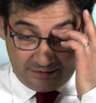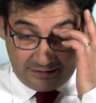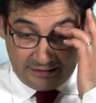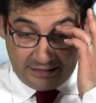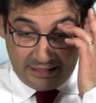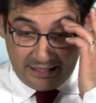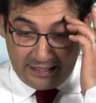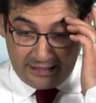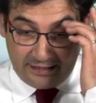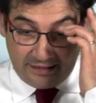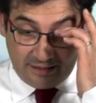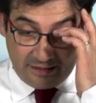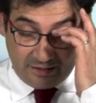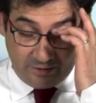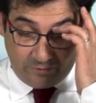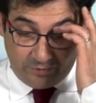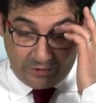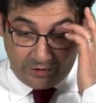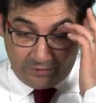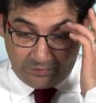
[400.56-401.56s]
then
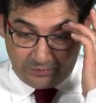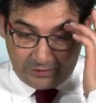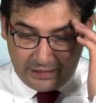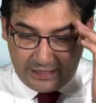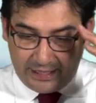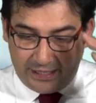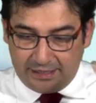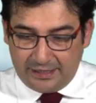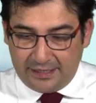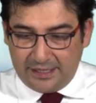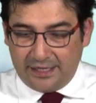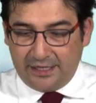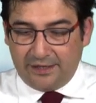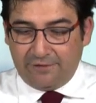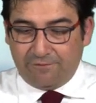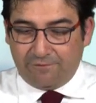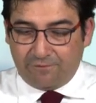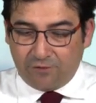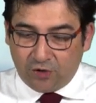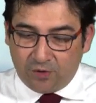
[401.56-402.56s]
we obtain a
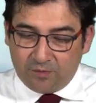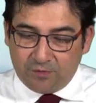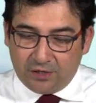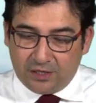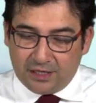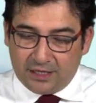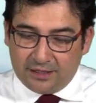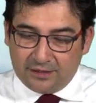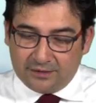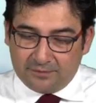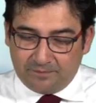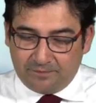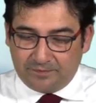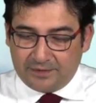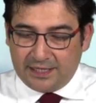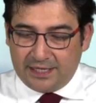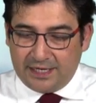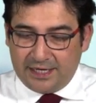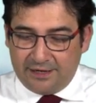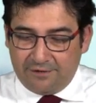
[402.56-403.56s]
formula
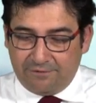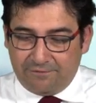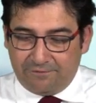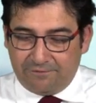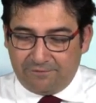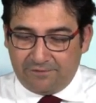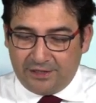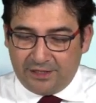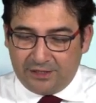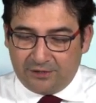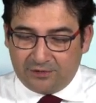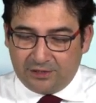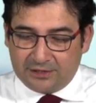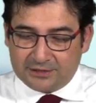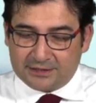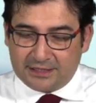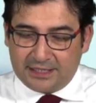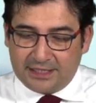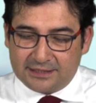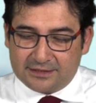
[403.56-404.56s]
F
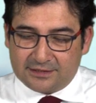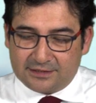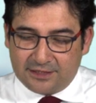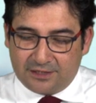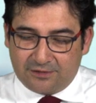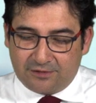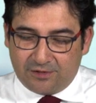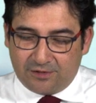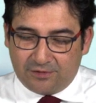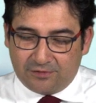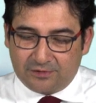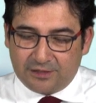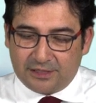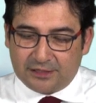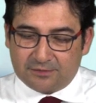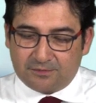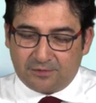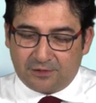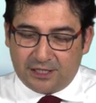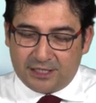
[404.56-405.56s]
equals S0, the
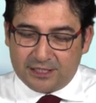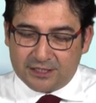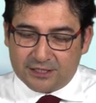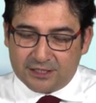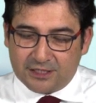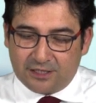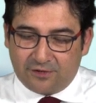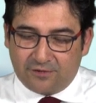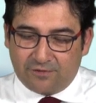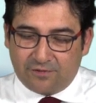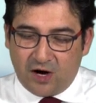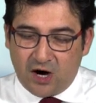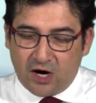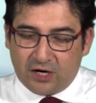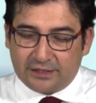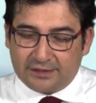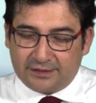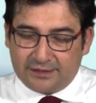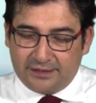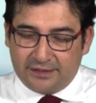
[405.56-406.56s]
exponential of
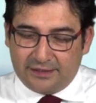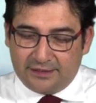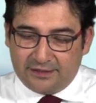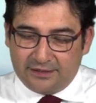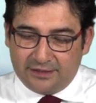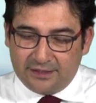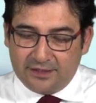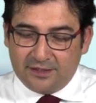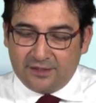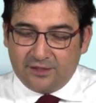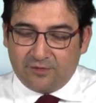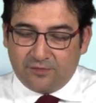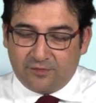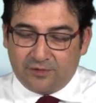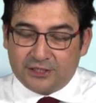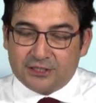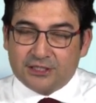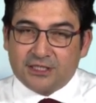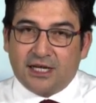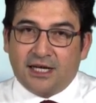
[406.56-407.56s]
RT,
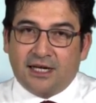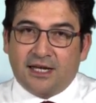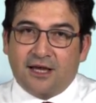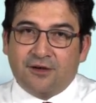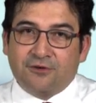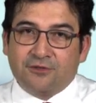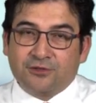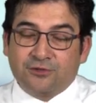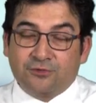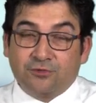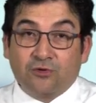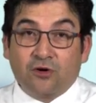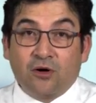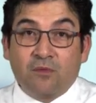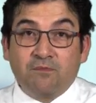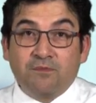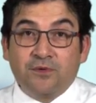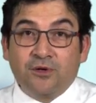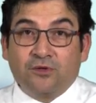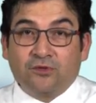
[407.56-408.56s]
which allows to
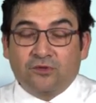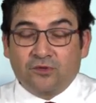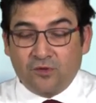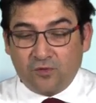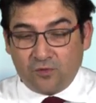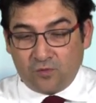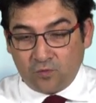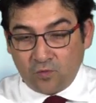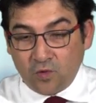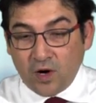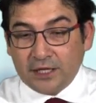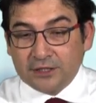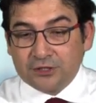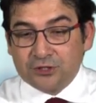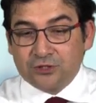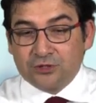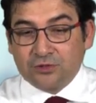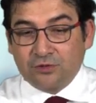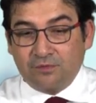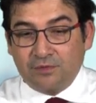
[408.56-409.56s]
compute what
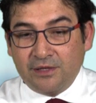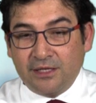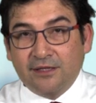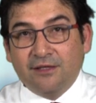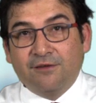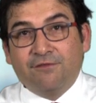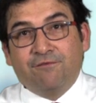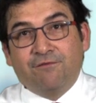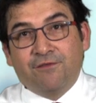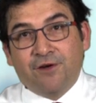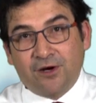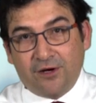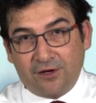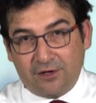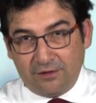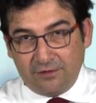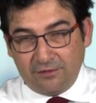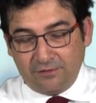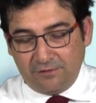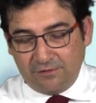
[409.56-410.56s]
should be the
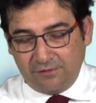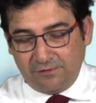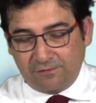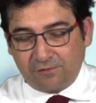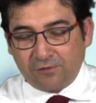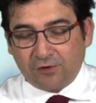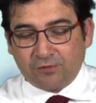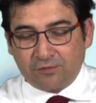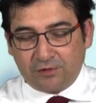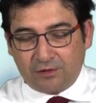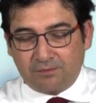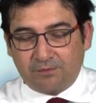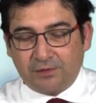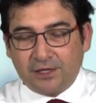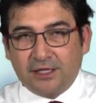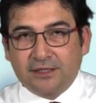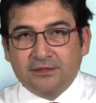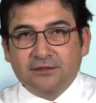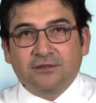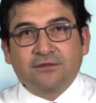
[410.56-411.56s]
fair forward
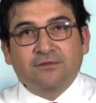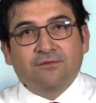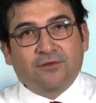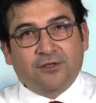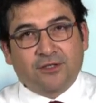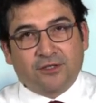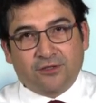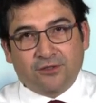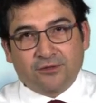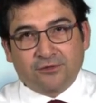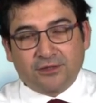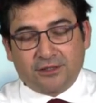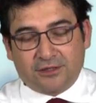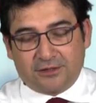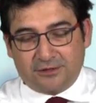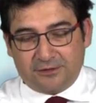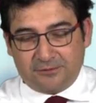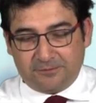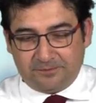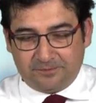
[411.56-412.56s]
price for a
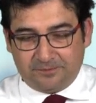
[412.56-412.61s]
contract.